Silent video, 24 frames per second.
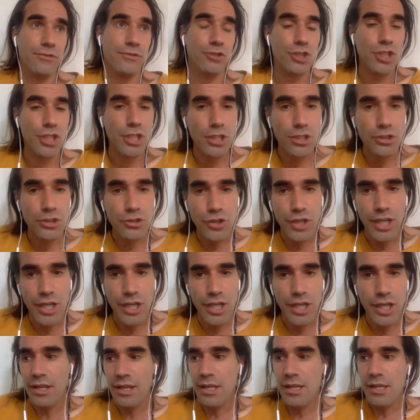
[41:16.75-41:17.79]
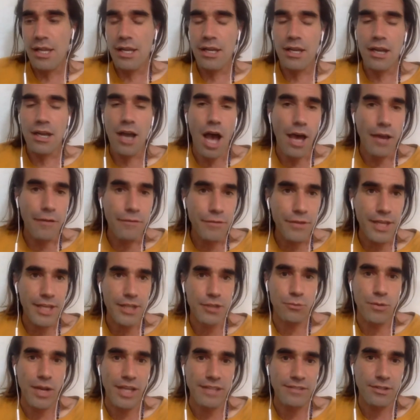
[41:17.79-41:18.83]
children,
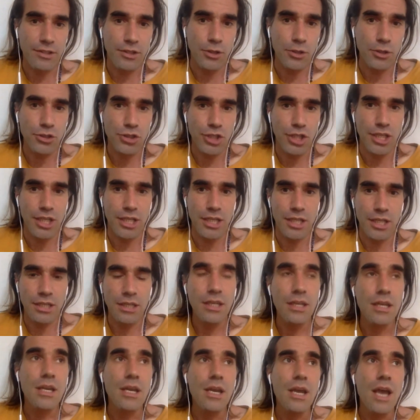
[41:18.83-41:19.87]
conflict resolution,